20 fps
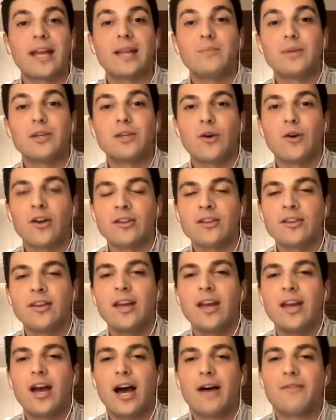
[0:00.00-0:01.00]
and beyond
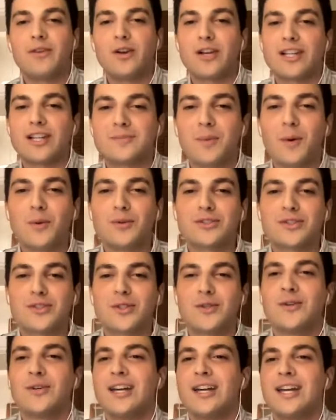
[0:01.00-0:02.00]
are very exposed
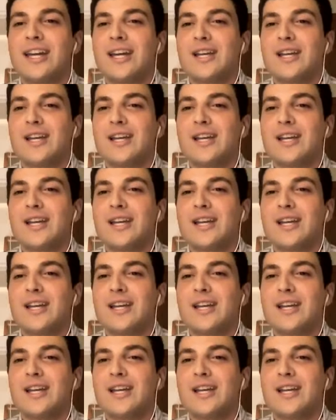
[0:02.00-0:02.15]
to.